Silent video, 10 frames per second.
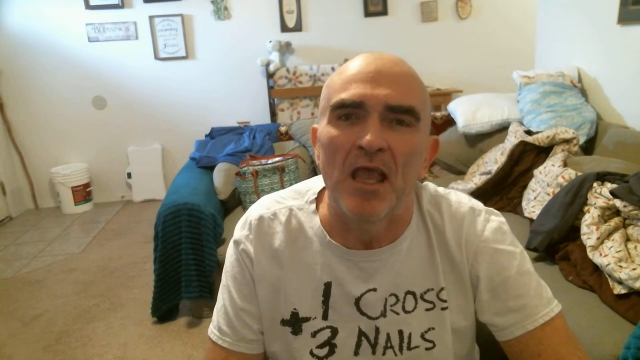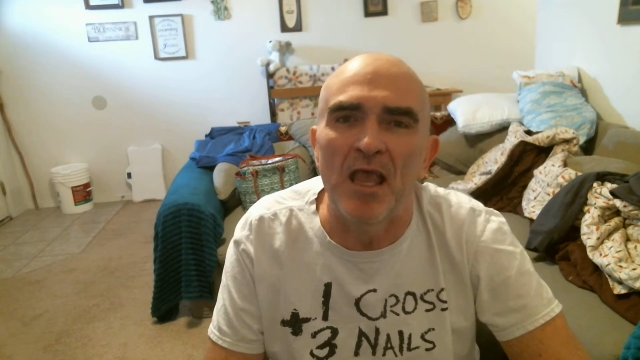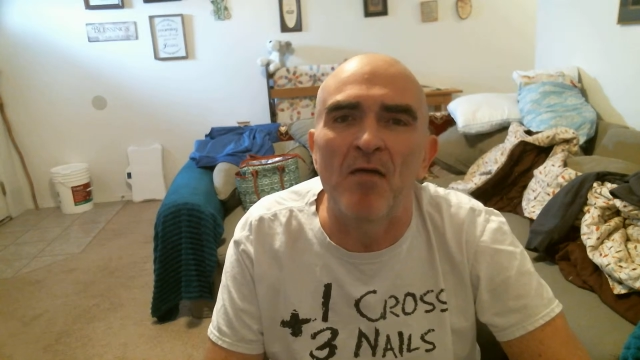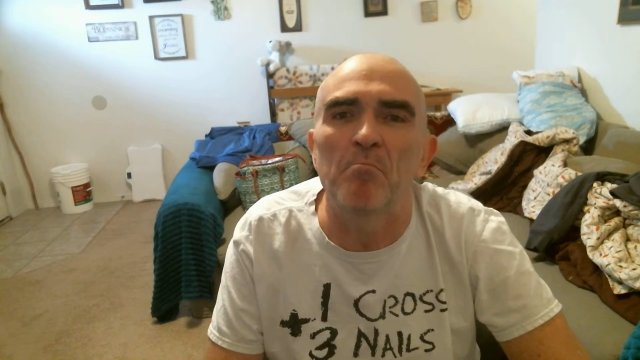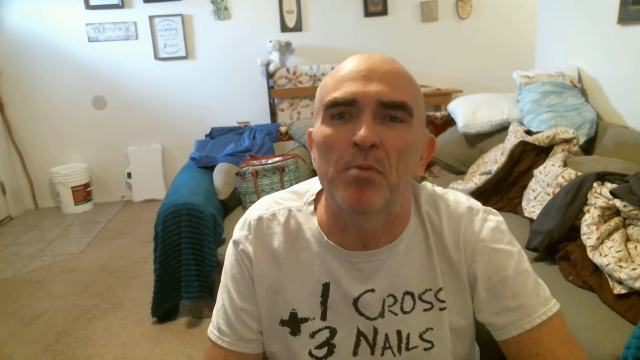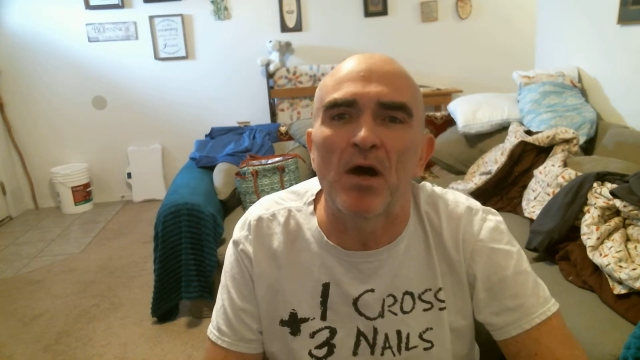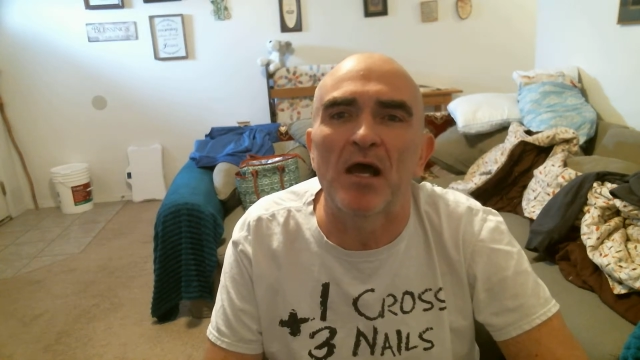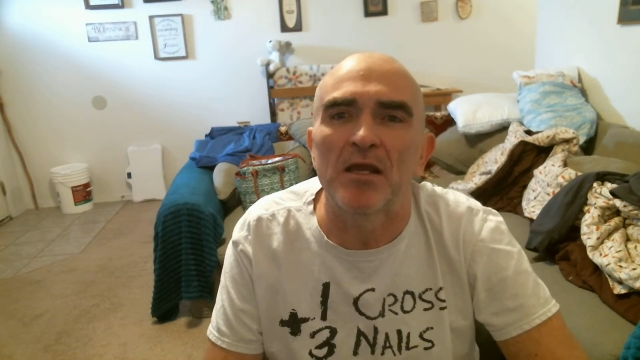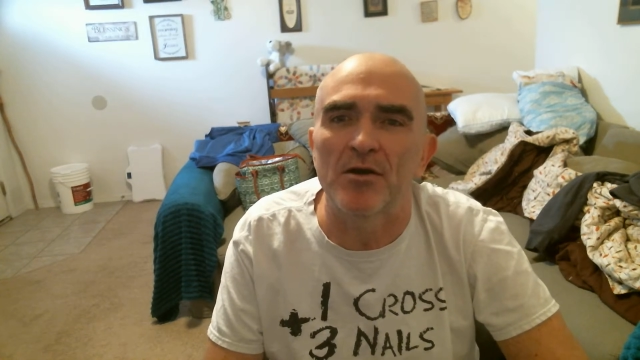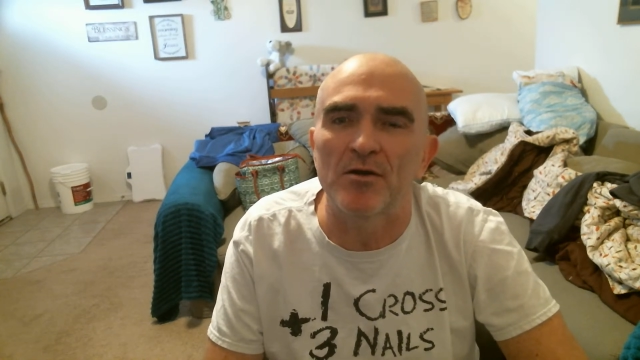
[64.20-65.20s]

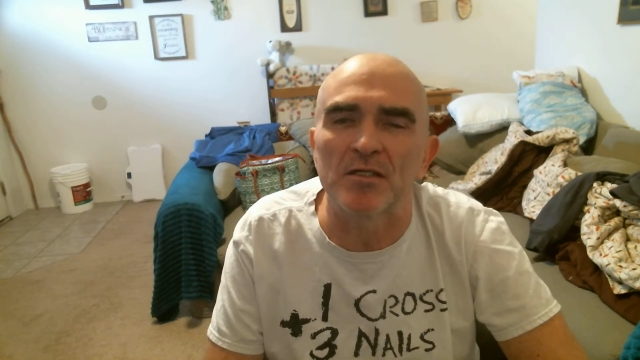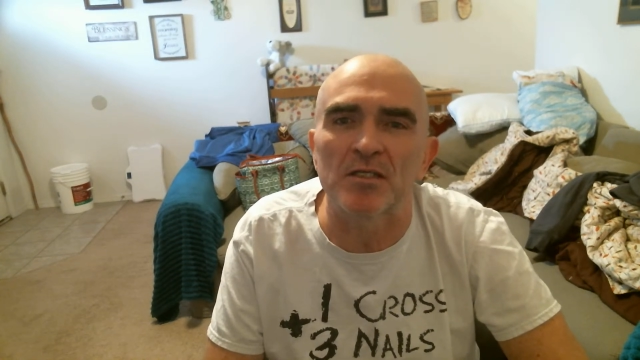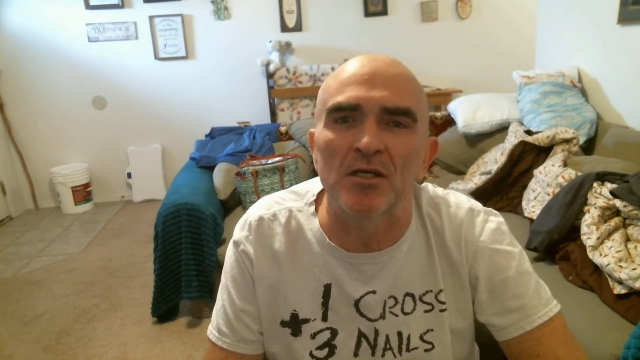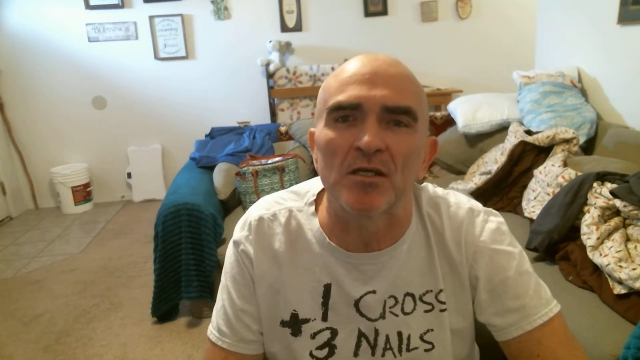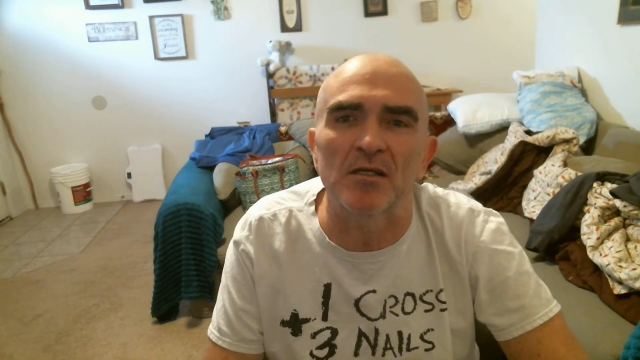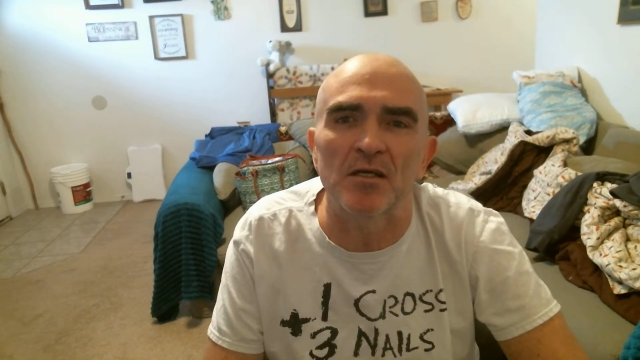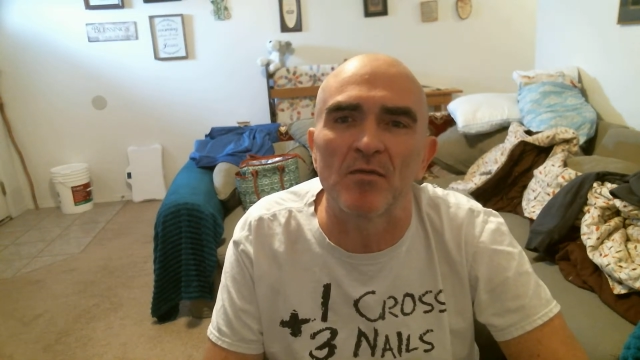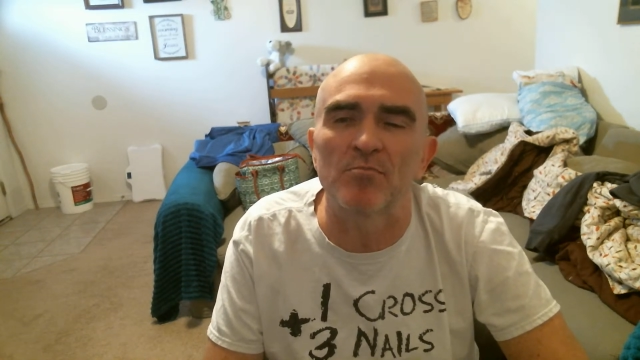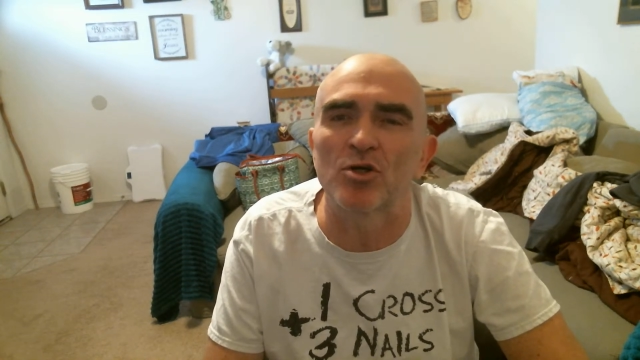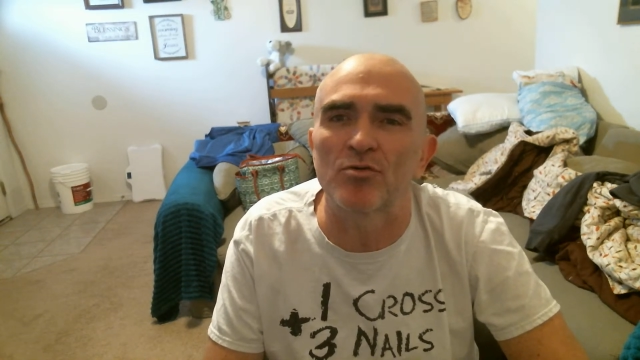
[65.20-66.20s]
empire is going to
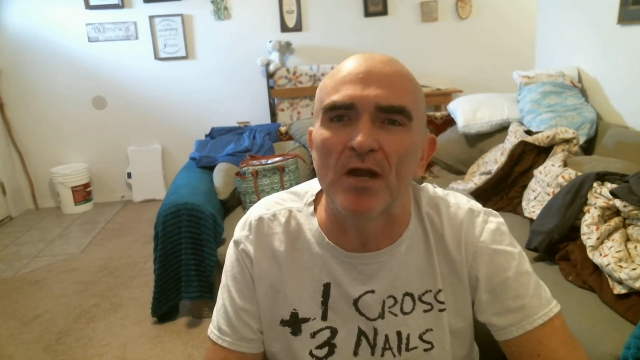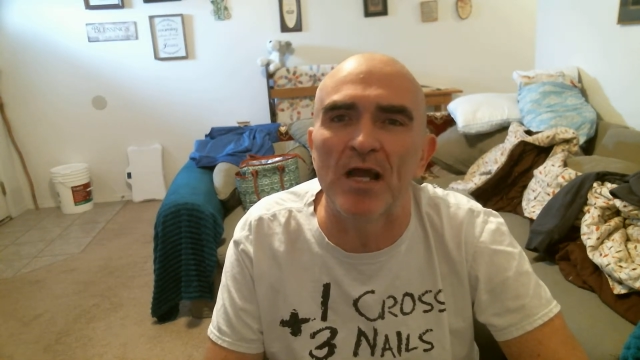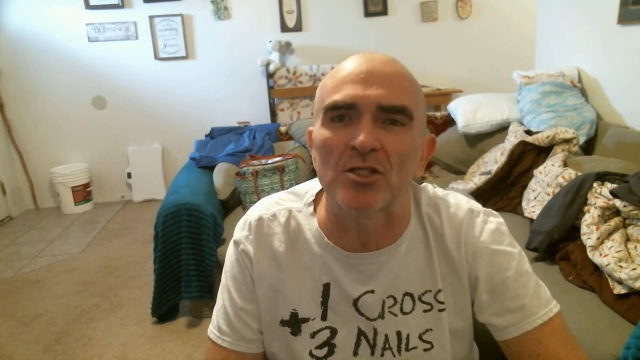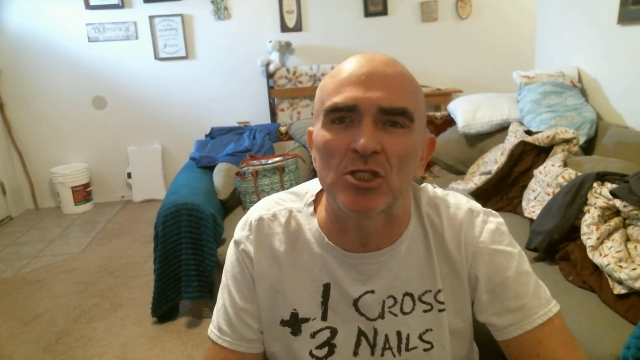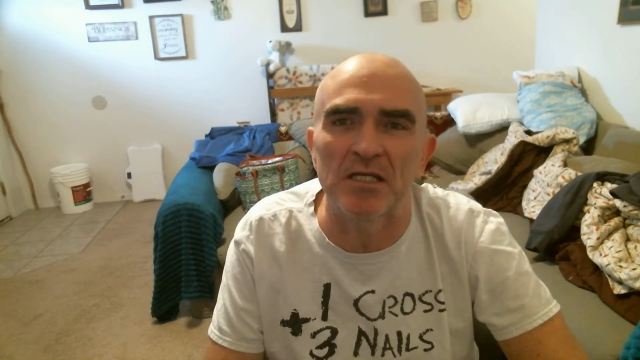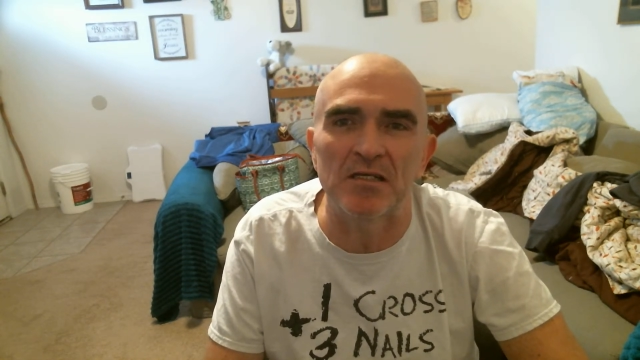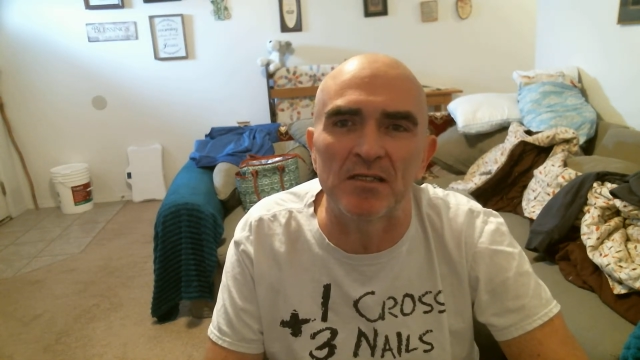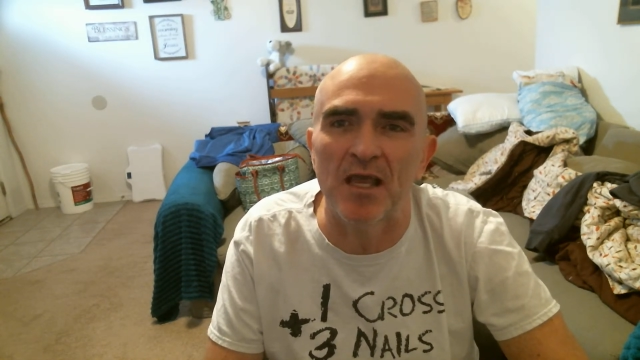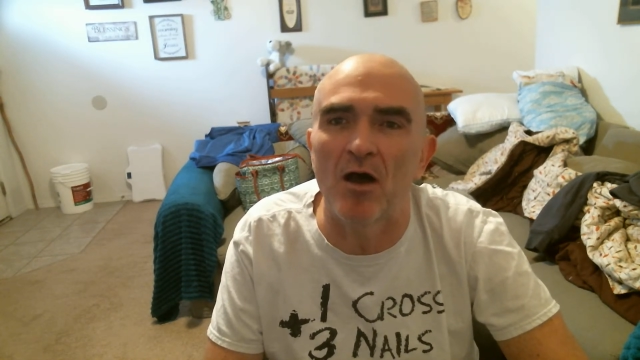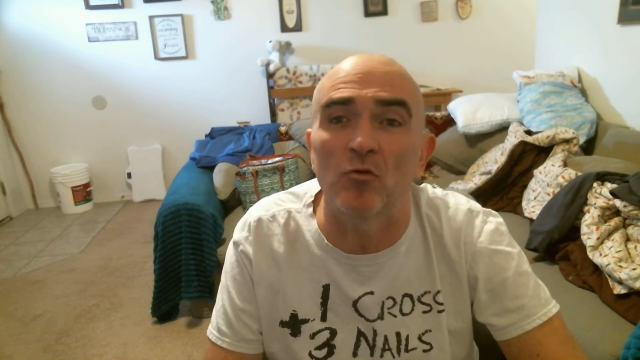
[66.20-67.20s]
come crashing
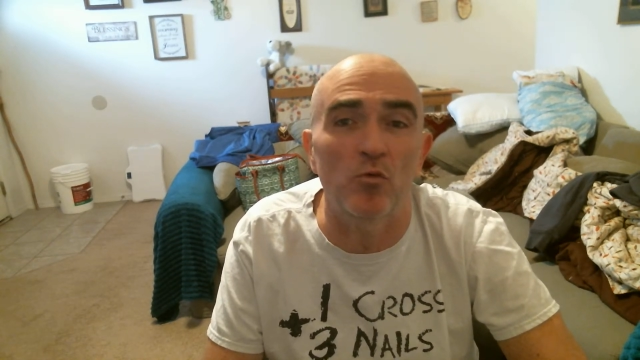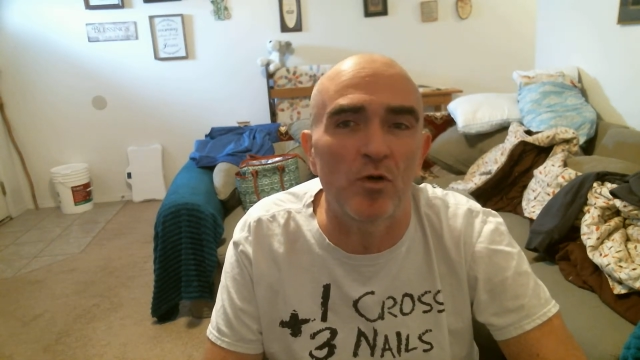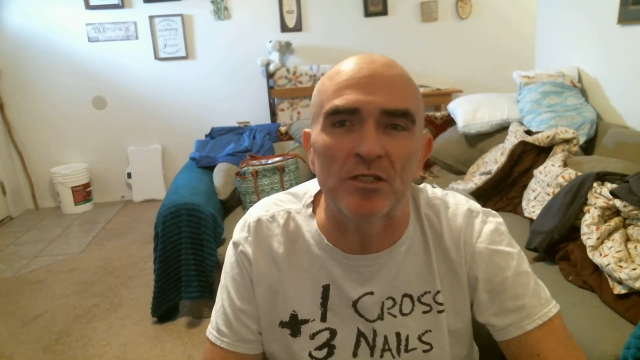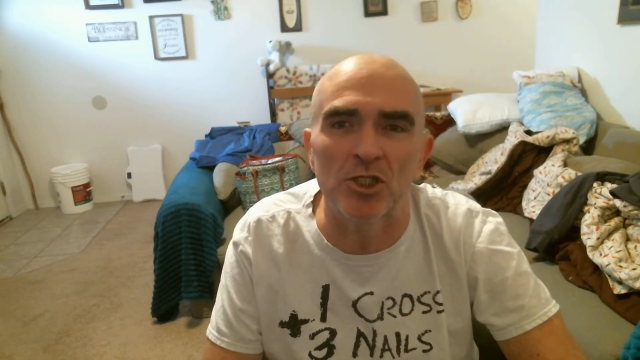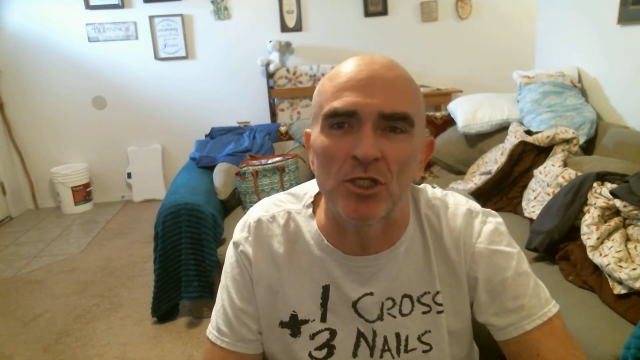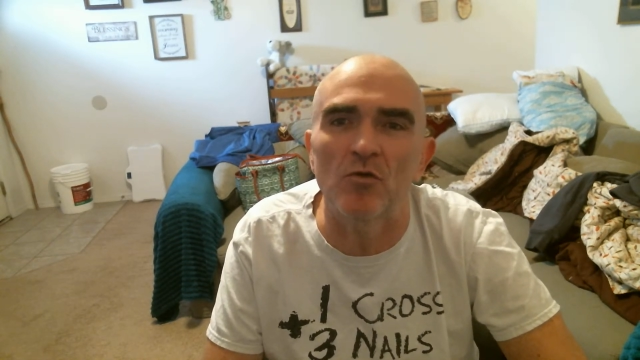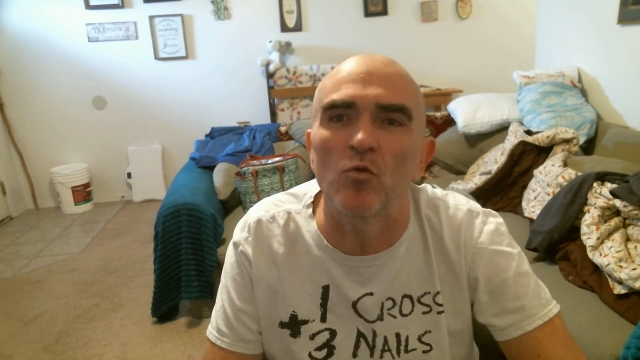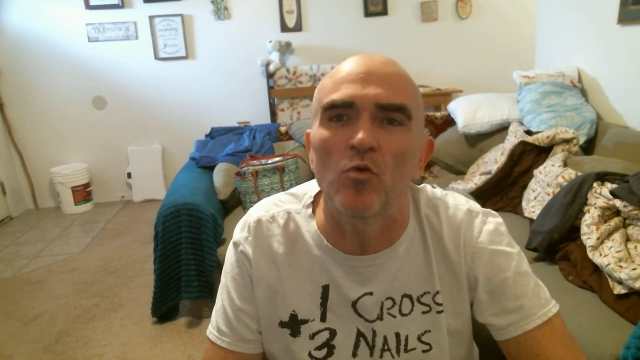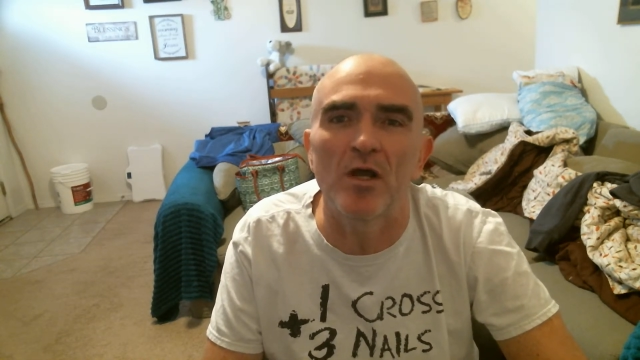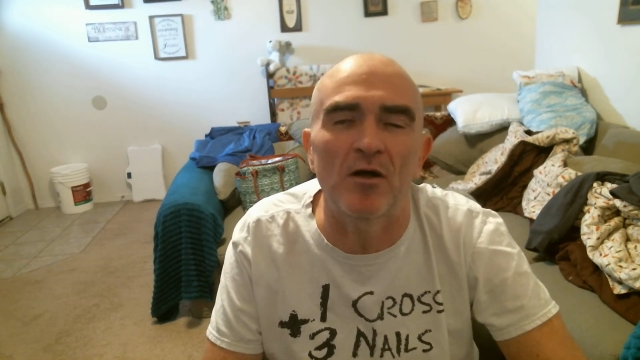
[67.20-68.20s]
down, which it
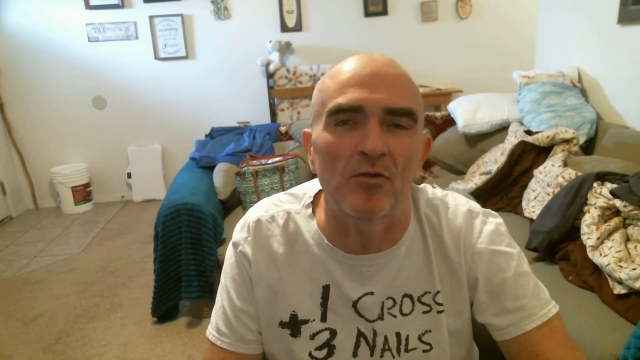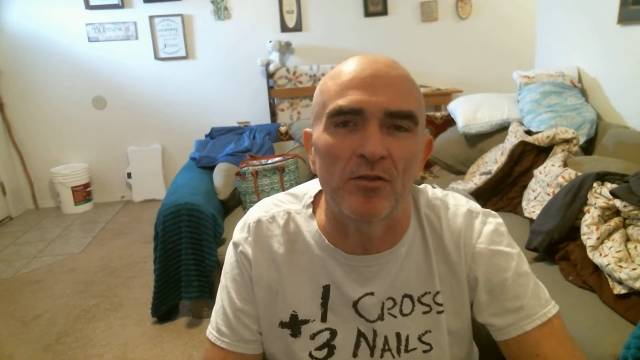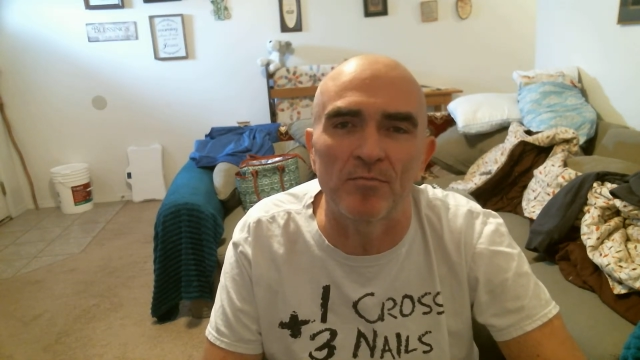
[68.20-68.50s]
will.